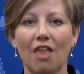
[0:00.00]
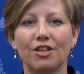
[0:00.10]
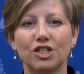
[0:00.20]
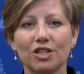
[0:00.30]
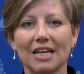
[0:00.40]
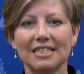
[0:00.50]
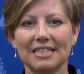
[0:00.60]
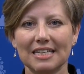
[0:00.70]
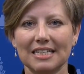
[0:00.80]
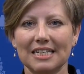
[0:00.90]
The
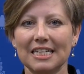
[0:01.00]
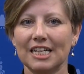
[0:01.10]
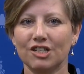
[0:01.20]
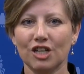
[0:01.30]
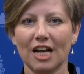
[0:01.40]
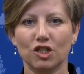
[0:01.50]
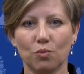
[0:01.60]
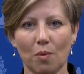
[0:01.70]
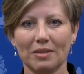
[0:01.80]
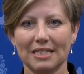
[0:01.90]
2016
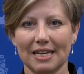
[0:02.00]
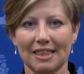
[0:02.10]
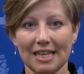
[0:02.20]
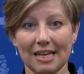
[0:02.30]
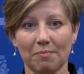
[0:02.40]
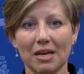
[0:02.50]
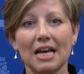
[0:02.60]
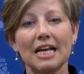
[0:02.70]
International Women's Day theme